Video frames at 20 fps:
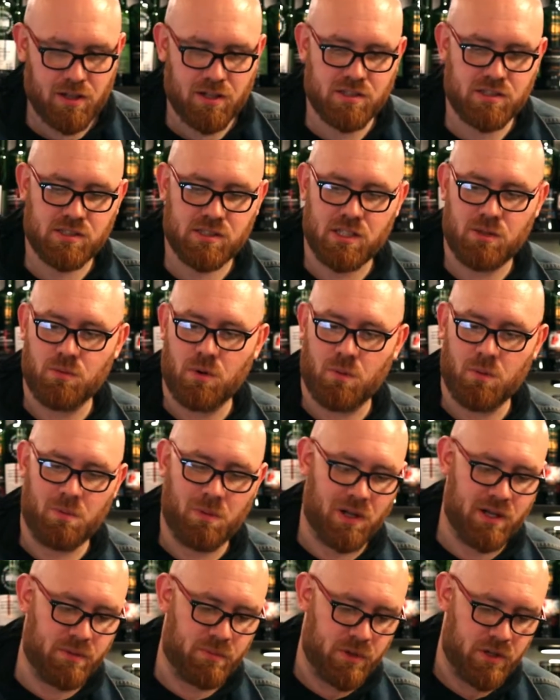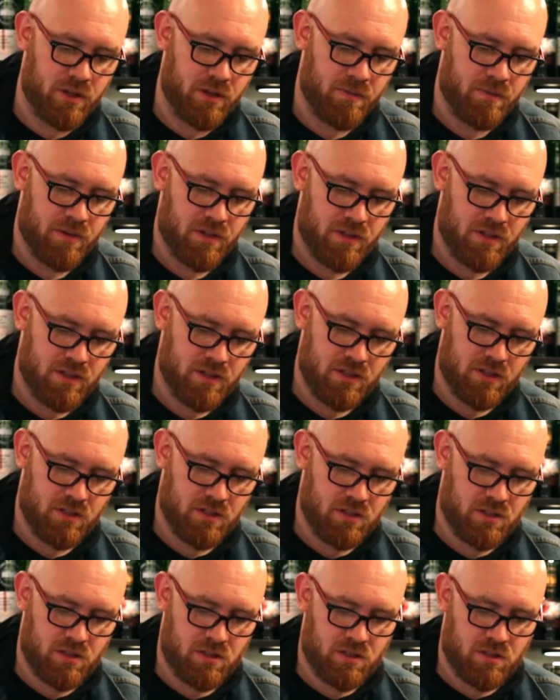Let's see what we're playing with.
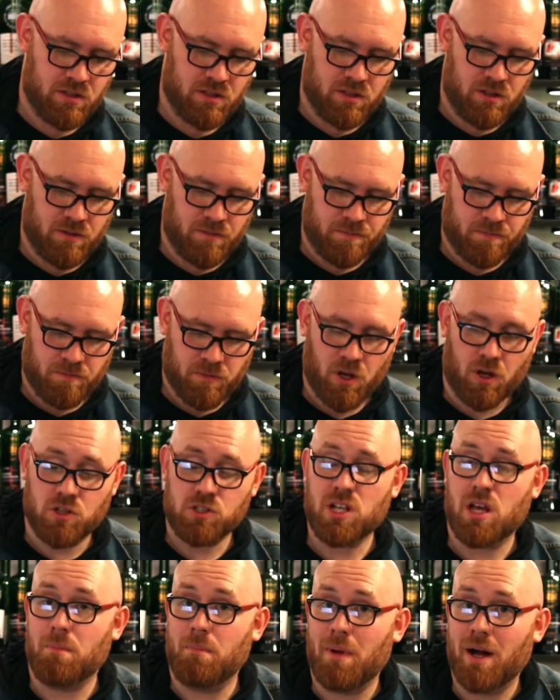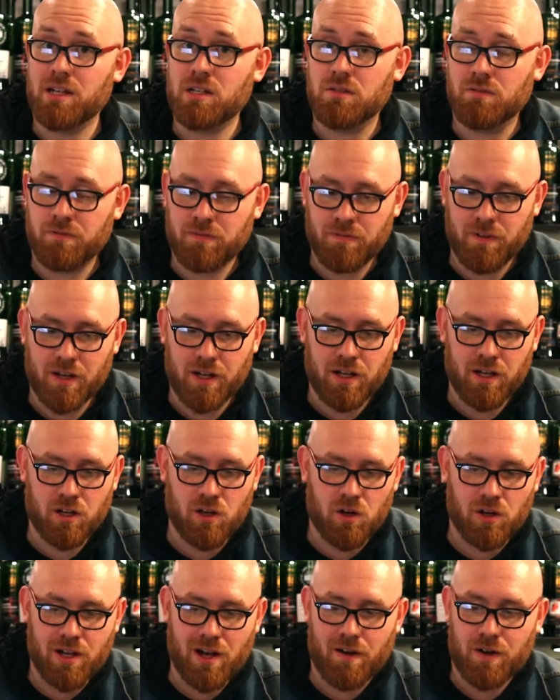Honestly, I might have
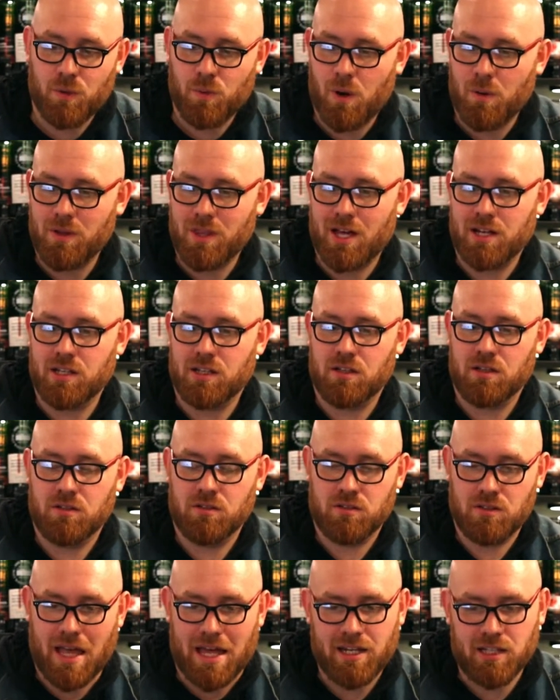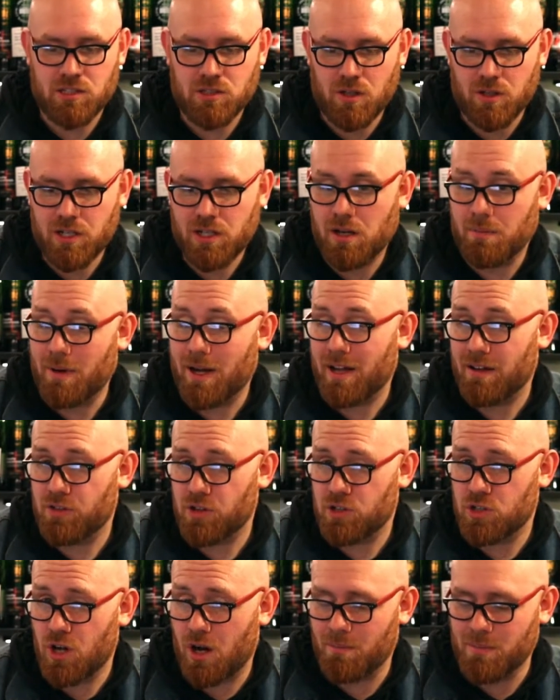got carried away with adding tonic. I might have to
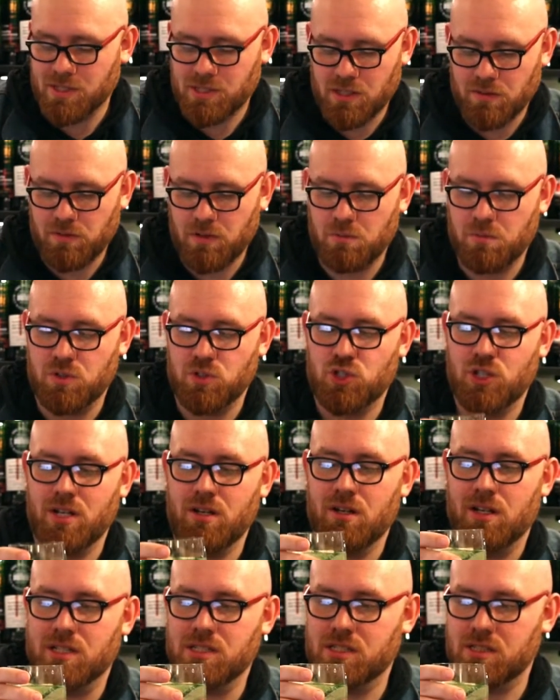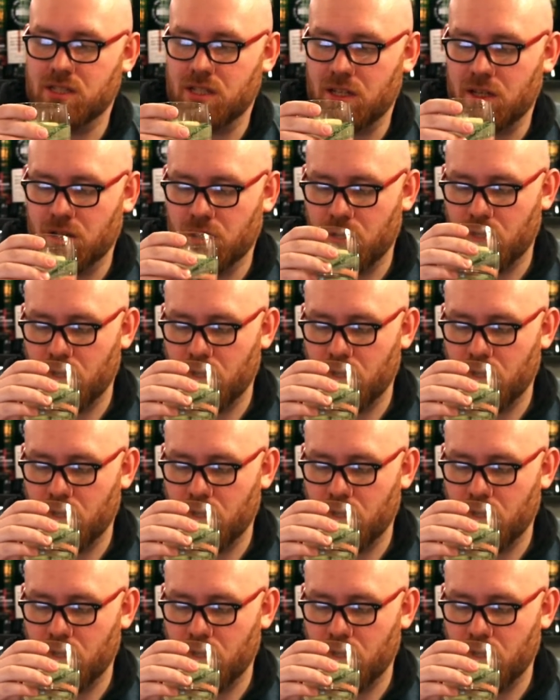top myself up with gin. Let's see.